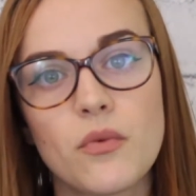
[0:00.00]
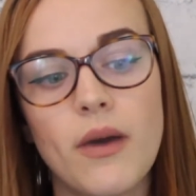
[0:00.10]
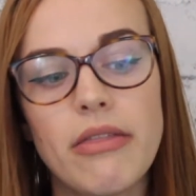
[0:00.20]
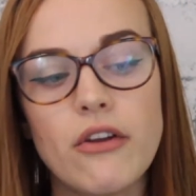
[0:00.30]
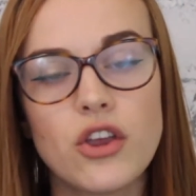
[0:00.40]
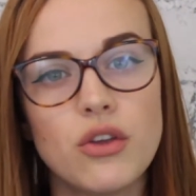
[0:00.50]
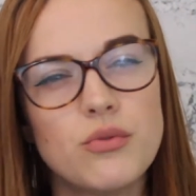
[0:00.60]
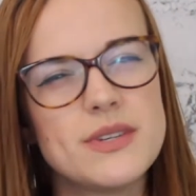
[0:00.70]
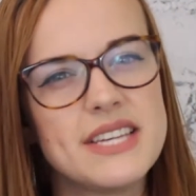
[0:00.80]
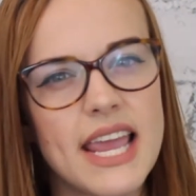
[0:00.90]
whether
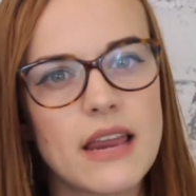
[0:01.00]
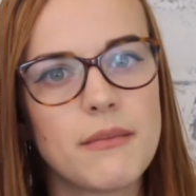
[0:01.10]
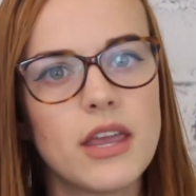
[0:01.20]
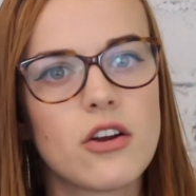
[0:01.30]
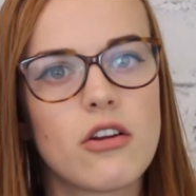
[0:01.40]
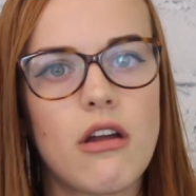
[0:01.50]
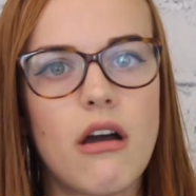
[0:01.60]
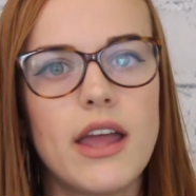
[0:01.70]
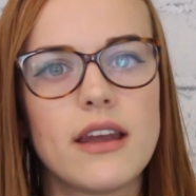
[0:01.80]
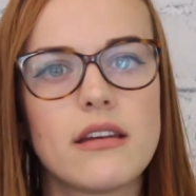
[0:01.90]
you date me or
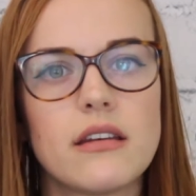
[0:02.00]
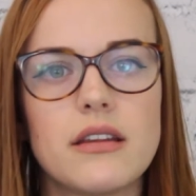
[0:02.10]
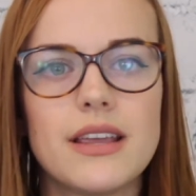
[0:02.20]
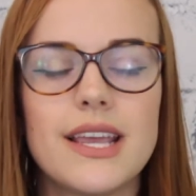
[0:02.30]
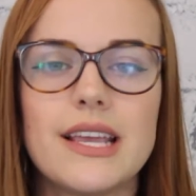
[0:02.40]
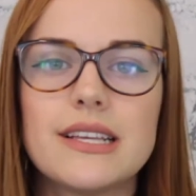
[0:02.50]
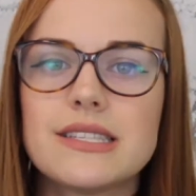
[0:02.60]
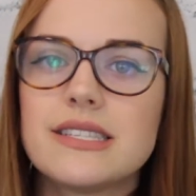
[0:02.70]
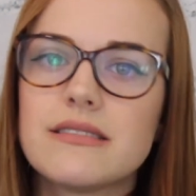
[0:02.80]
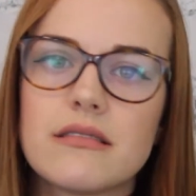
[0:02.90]
not
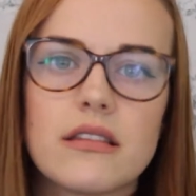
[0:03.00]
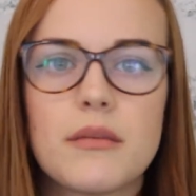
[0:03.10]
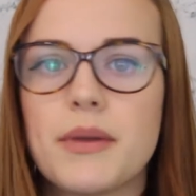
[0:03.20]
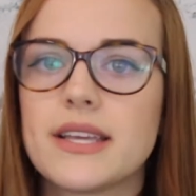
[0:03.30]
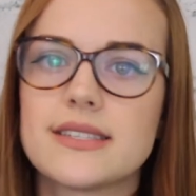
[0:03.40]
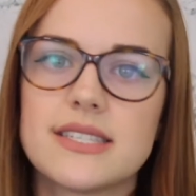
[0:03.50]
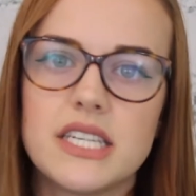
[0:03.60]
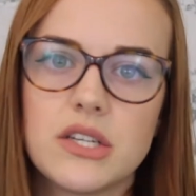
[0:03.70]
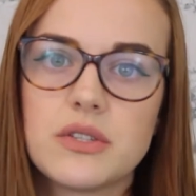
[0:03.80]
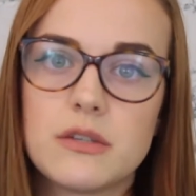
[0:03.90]
isn't the biggest
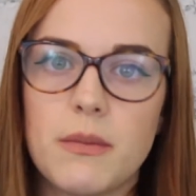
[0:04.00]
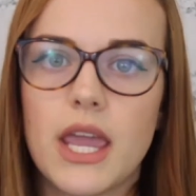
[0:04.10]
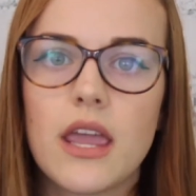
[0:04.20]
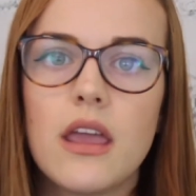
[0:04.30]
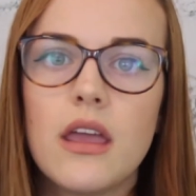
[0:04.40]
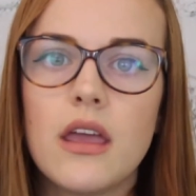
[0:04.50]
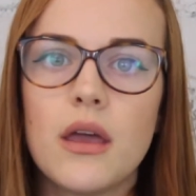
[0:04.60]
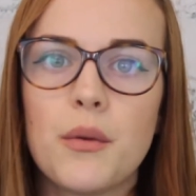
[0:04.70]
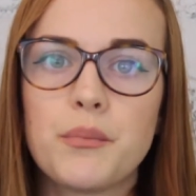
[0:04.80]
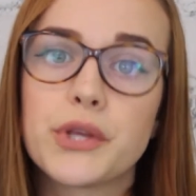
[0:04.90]
deal to me,
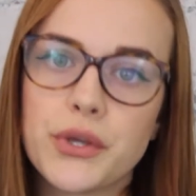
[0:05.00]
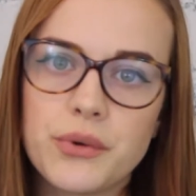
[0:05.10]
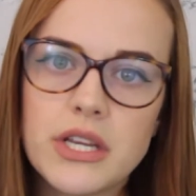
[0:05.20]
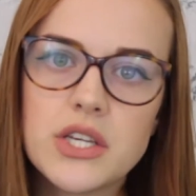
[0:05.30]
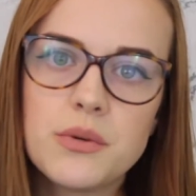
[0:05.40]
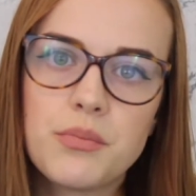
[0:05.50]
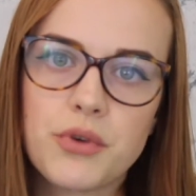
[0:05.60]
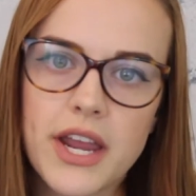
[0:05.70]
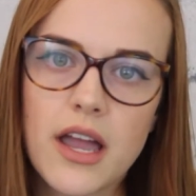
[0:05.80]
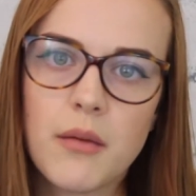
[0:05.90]
but you need to
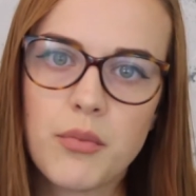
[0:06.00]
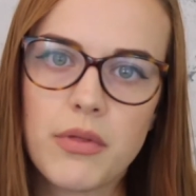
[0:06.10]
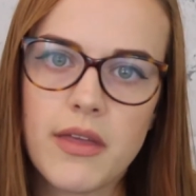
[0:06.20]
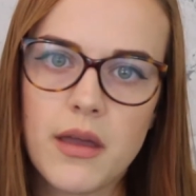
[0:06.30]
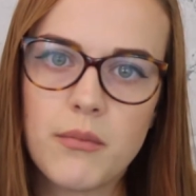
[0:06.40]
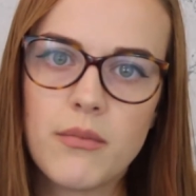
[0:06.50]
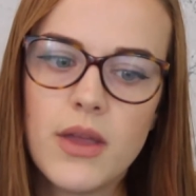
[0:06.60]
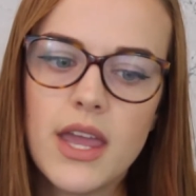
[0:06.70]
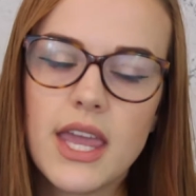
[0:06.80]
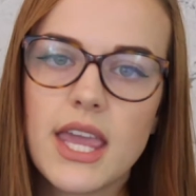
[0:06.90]
break up with him.
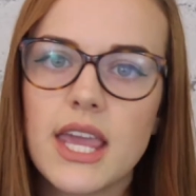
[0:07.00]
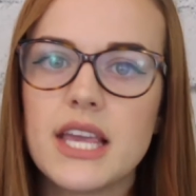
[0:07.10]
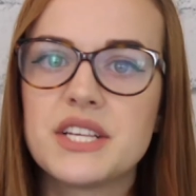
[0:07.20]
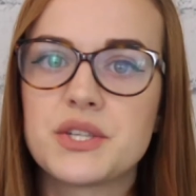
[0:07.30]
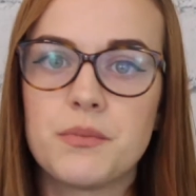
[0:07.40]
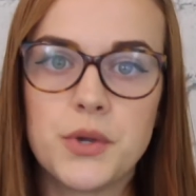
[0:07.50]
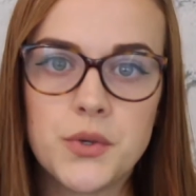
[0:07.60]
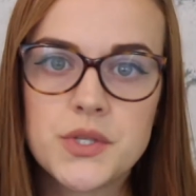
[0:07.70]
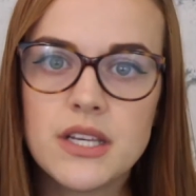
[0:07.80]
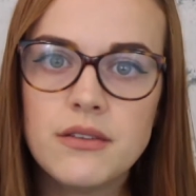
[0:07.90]
He is
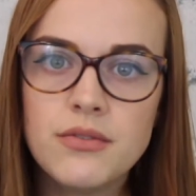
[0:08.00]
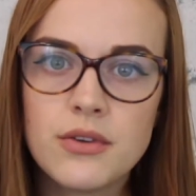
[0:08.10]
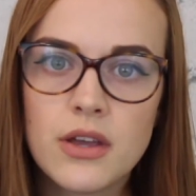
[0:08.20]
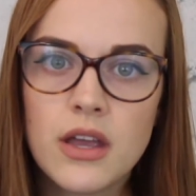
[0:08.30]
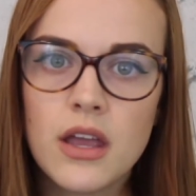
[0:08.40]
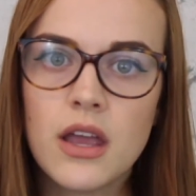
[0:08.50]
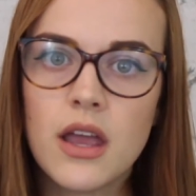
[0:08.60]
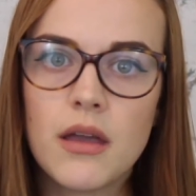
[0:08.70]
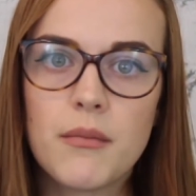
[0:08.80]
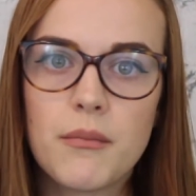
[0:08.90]
abusive
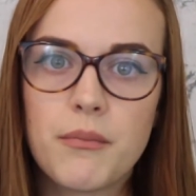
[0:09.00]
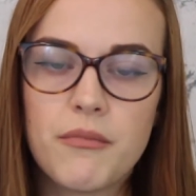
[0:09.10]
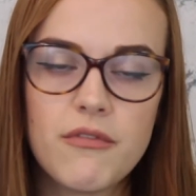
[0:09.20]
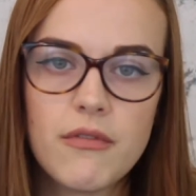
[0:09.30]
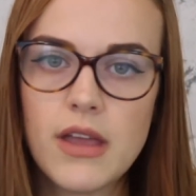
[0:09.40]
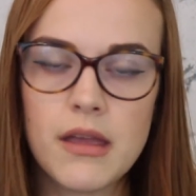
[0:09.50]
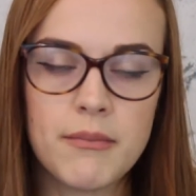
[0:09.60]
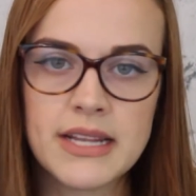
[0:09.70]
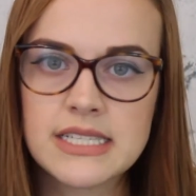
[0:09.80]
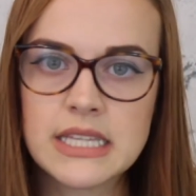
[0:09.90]

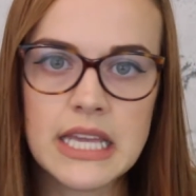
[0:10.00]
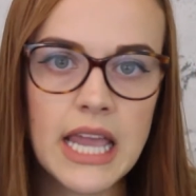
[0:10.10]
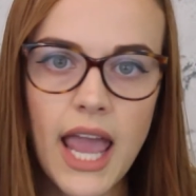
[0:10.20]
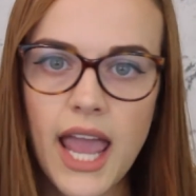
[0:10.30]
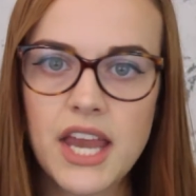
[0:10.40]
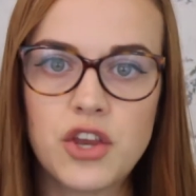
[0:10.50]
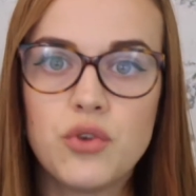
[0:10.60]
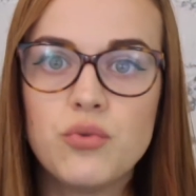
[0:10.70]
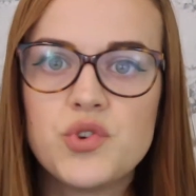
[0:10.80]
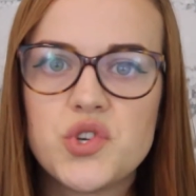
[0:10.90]
mentally, and
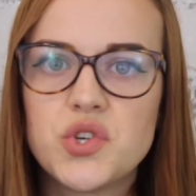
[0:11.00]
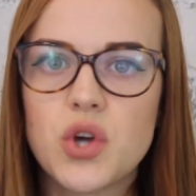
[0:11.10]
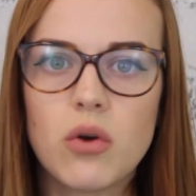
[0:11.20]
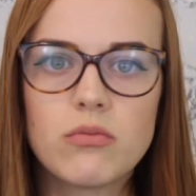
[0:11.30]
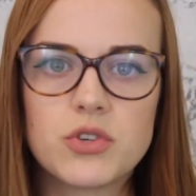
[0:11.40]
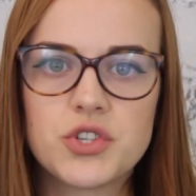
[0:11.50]
you don't